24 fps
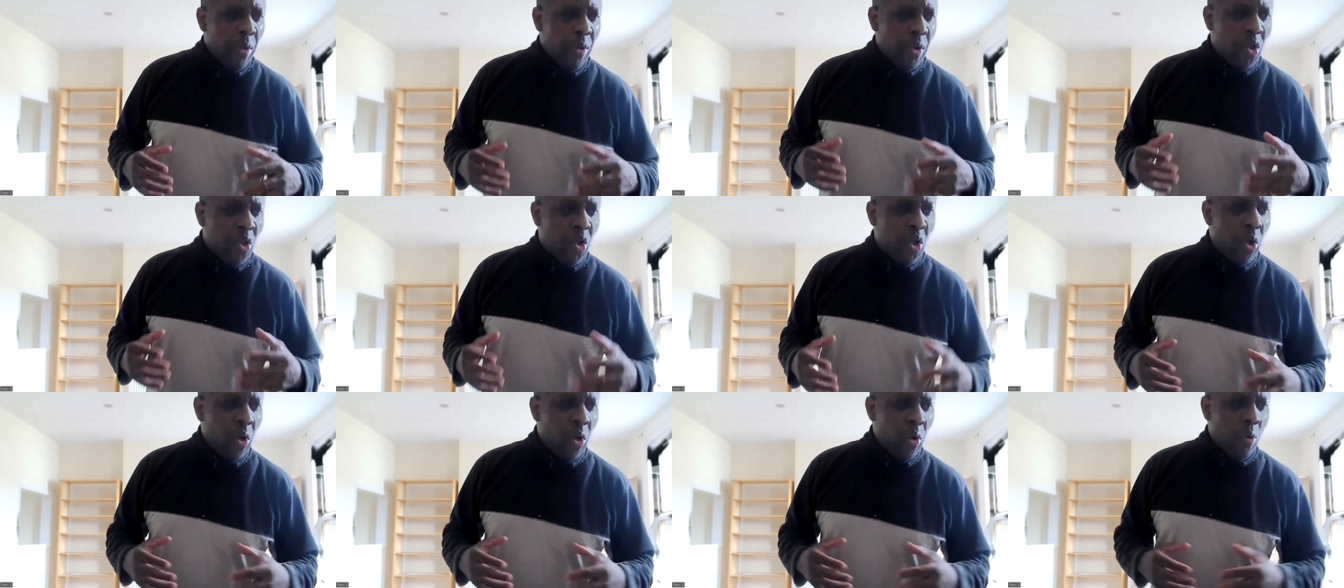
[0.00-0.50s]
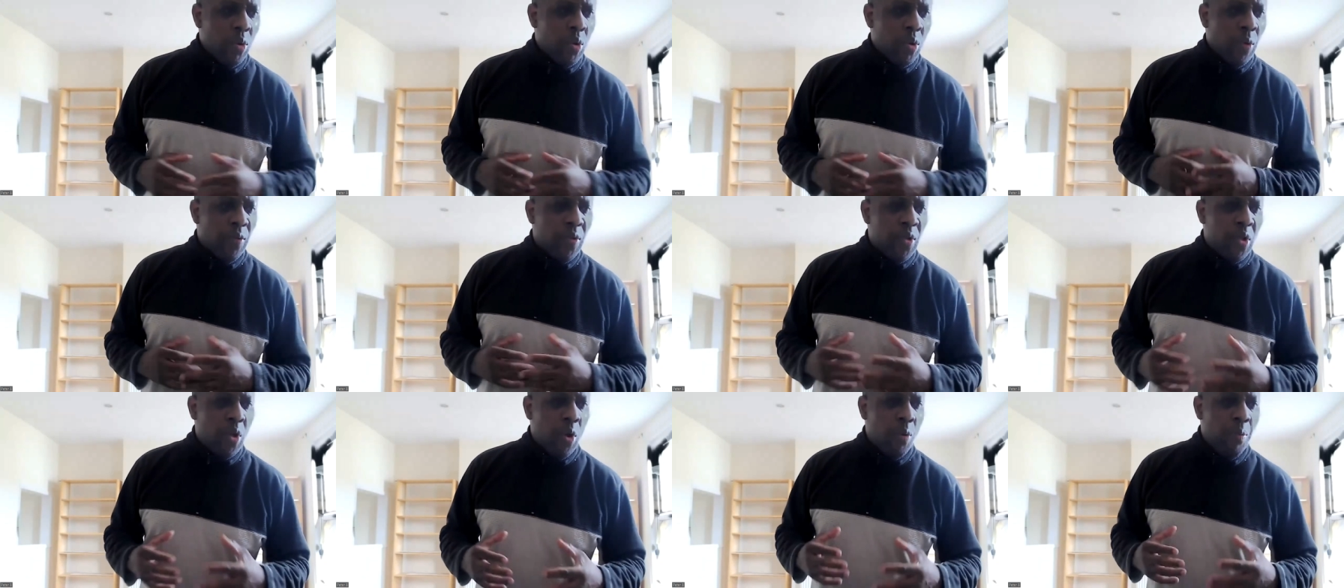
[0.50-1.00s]
the journals
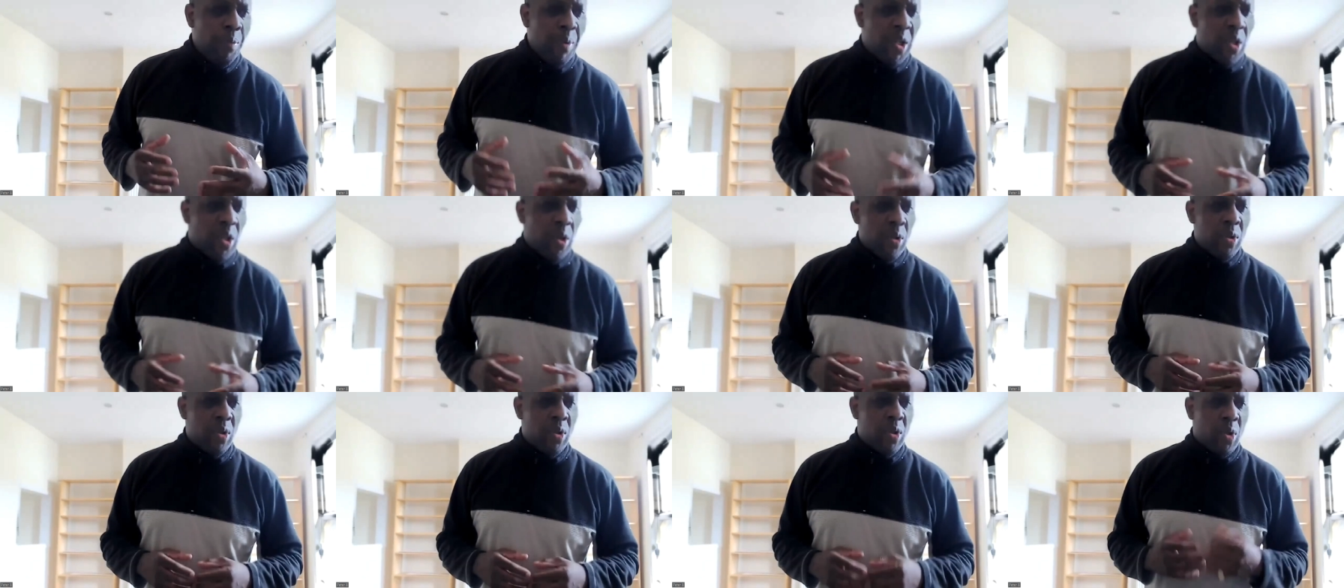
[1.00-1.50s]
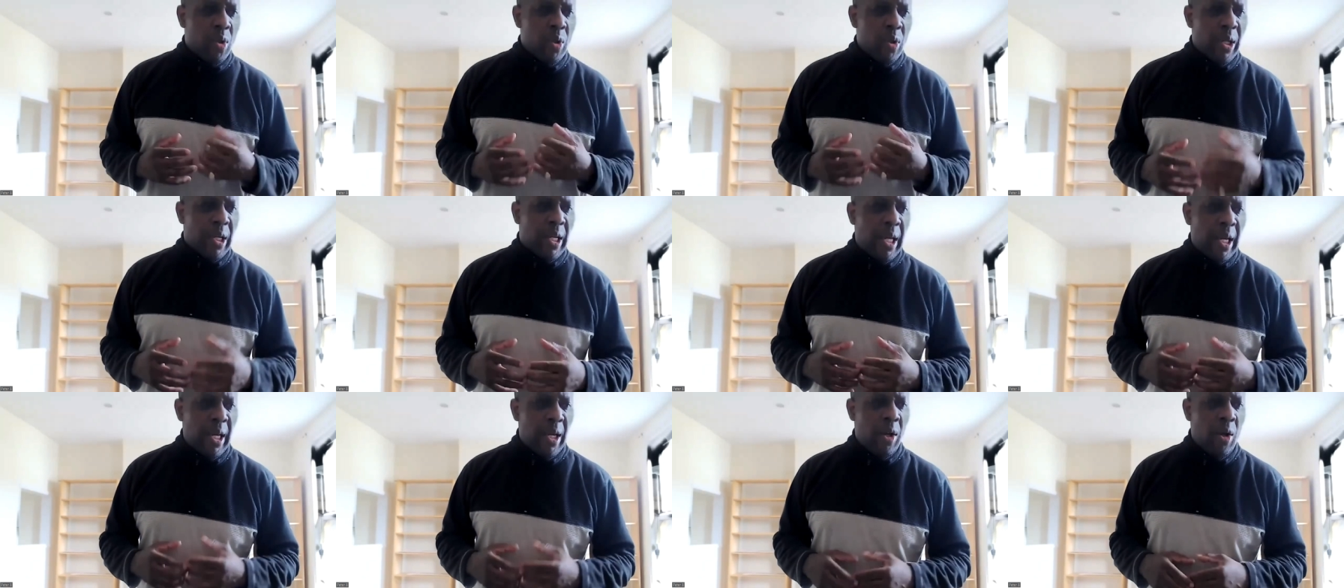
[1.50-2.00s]
of two missions to
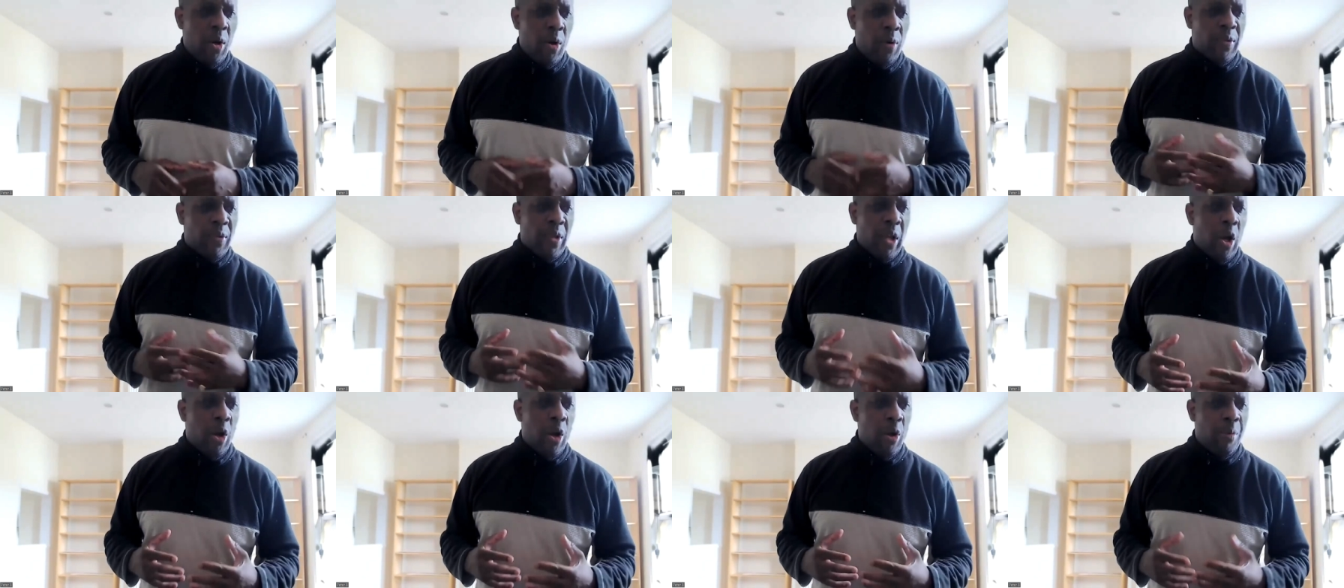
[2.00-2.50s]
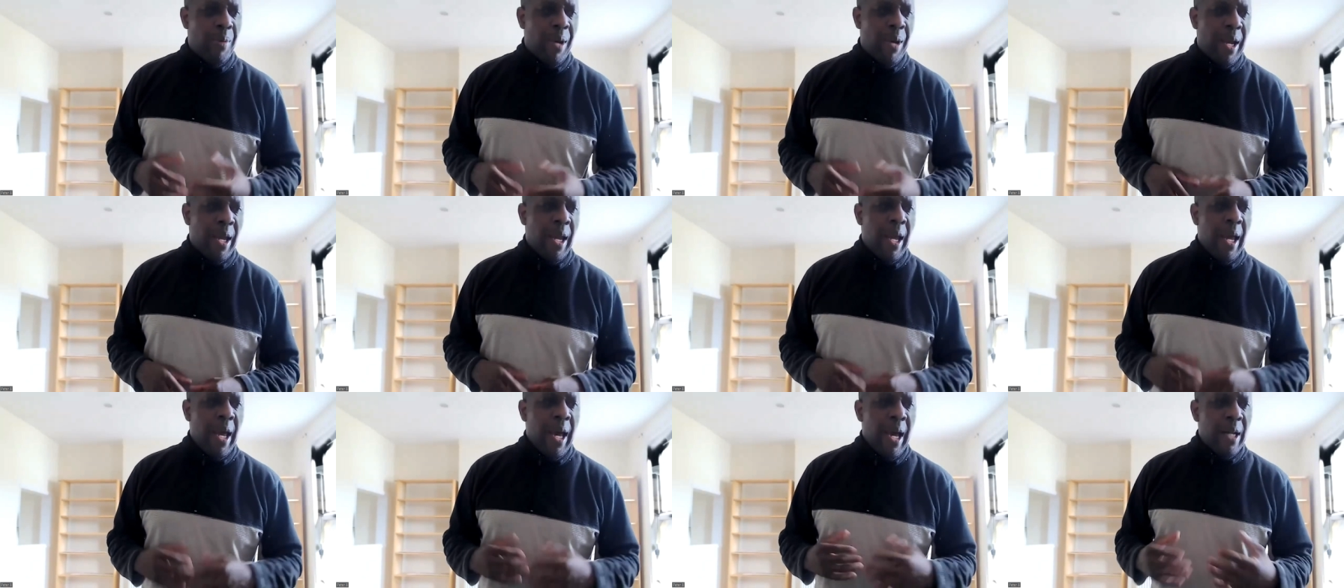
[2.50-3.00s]
the King of
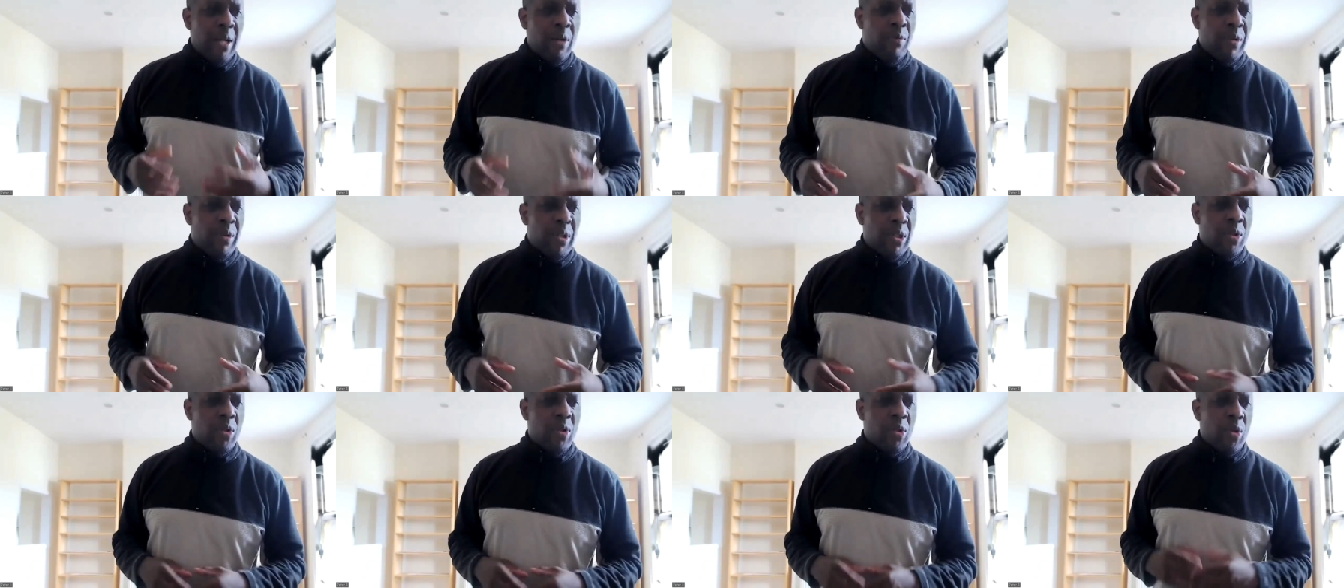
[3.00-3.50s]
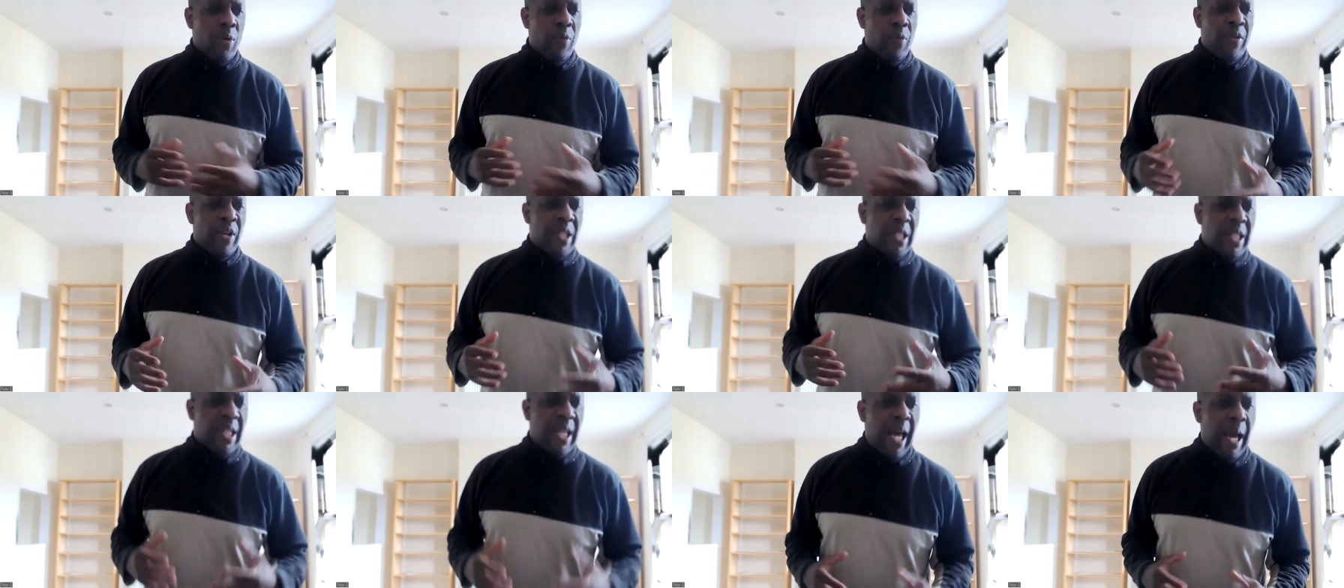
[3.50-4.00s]
Dahomey and the residents of
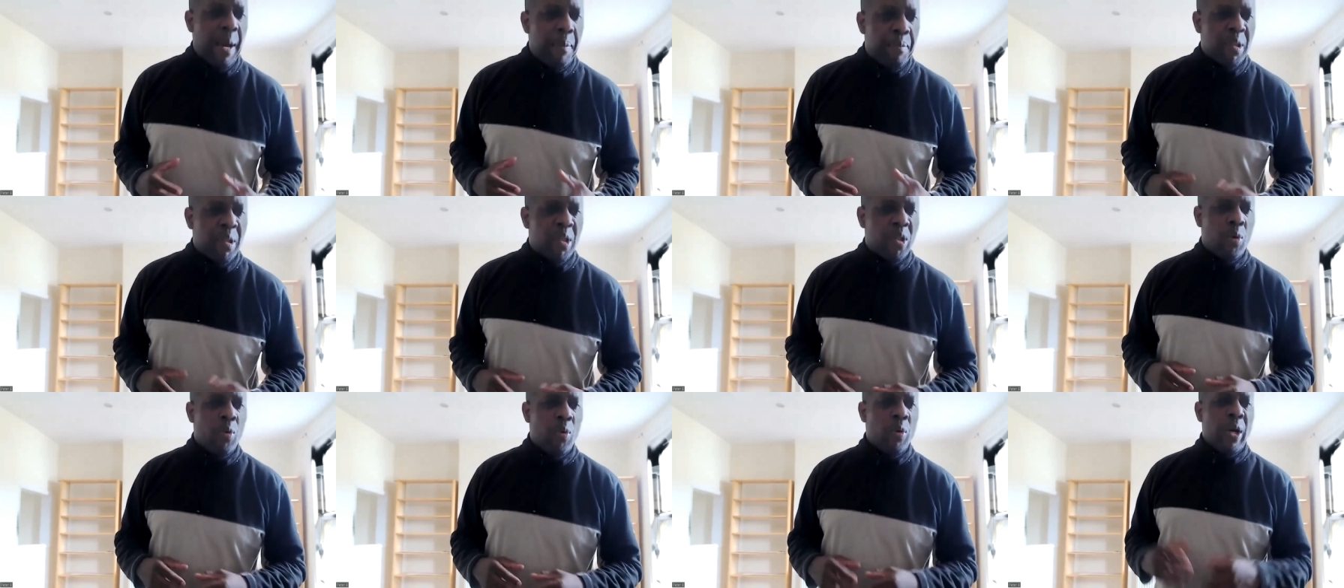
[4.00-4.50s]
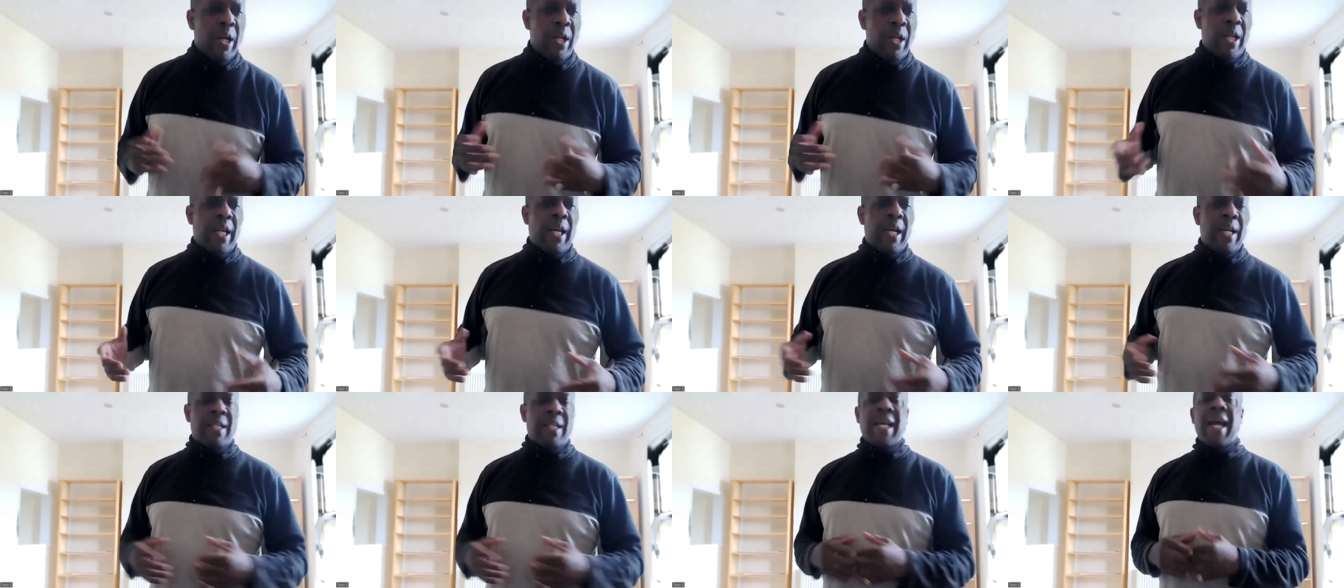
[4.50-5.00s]
his capital in
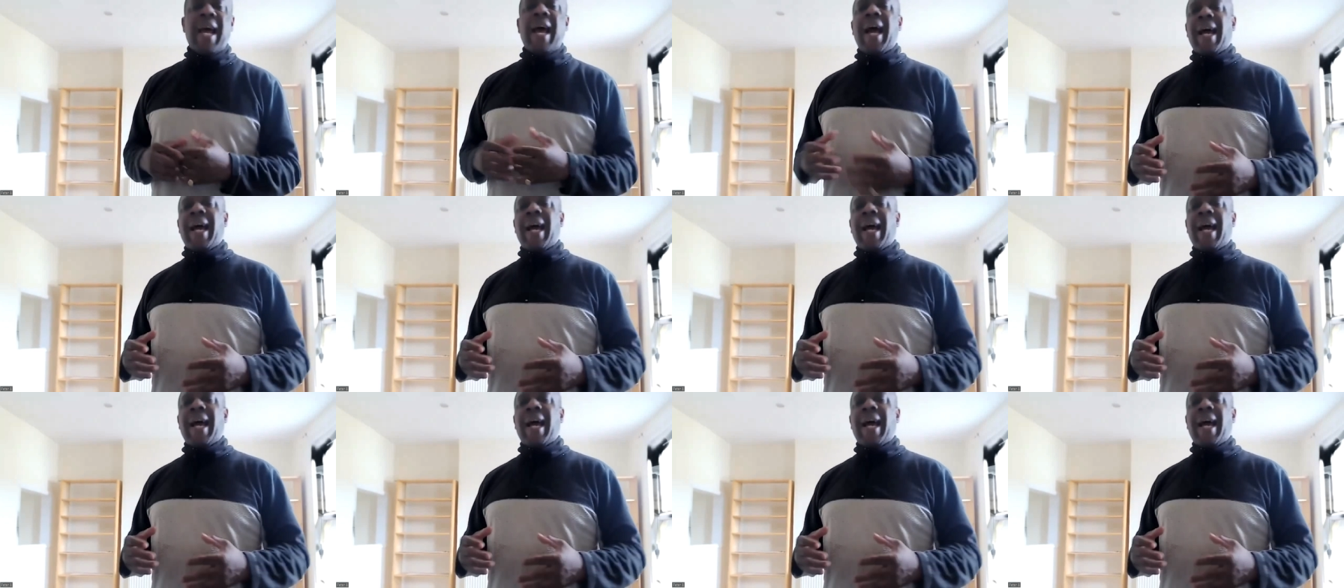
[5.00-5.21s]
the years